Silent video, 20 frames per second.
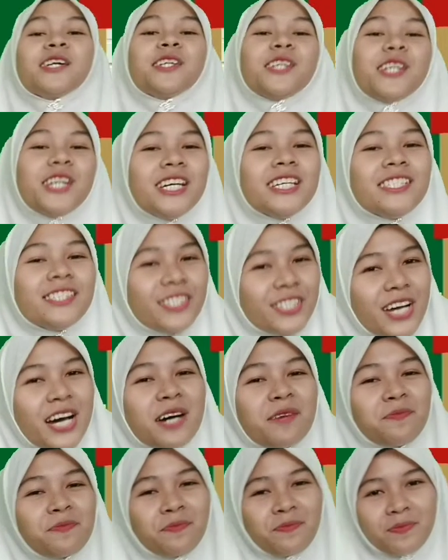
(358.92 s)
Good
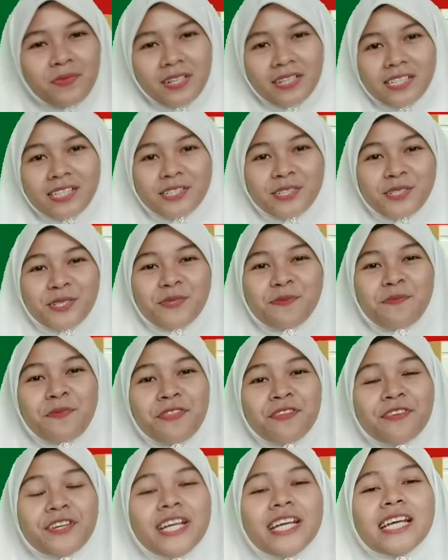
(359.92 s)
job, group
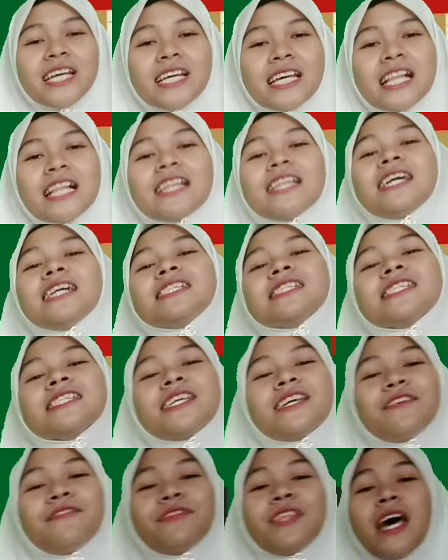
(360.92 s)
3. Let's
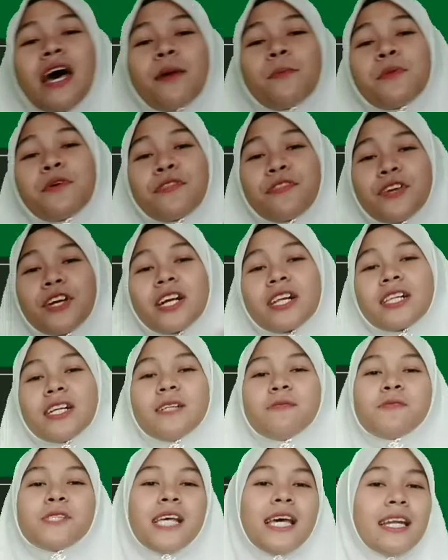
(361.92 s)
give them 3
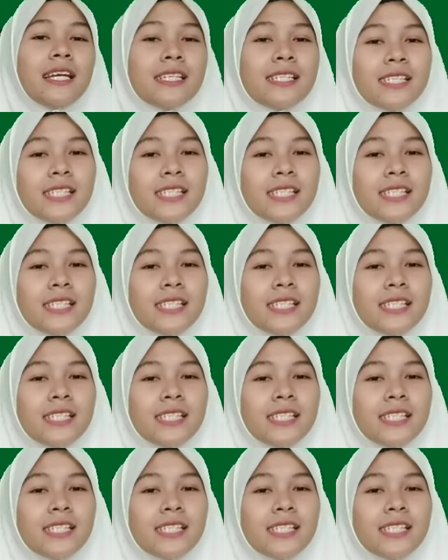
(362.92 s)
claps and a